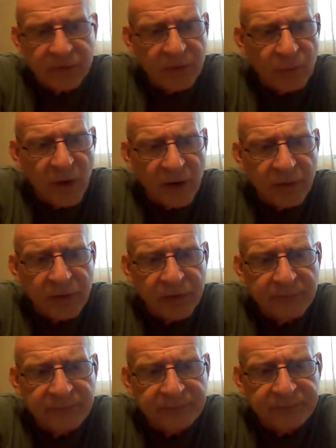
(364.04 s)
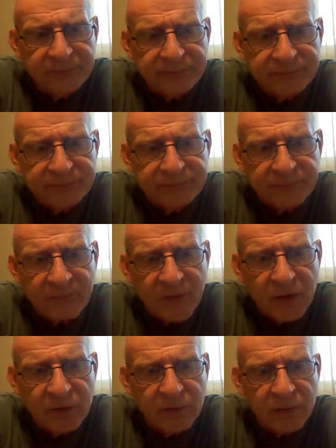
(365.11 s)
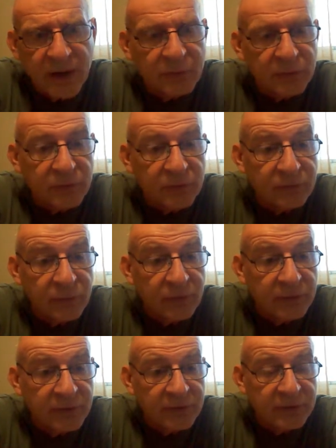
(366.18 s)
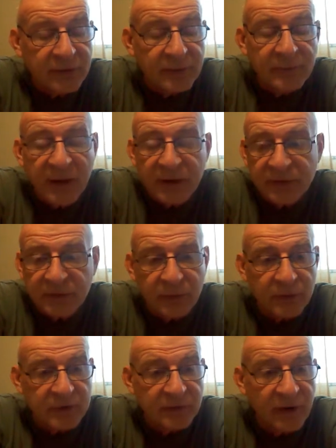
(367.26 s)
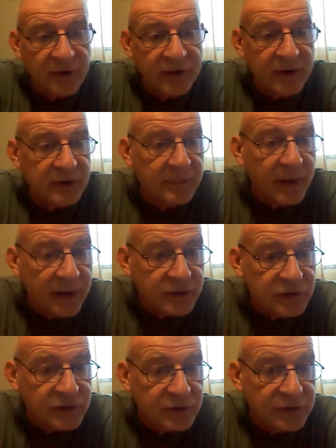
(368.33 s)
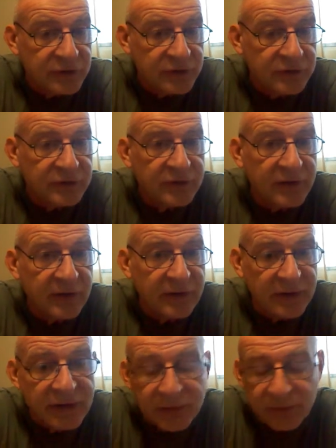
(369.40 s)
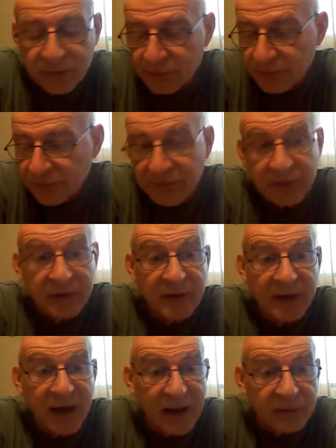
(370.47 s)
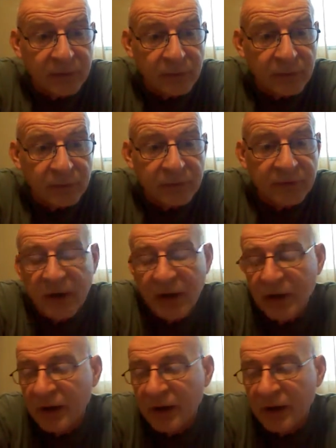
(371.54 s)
of the wealth, you were able to afford these tremendous works of architecture, parish churches, cathedrals, castles,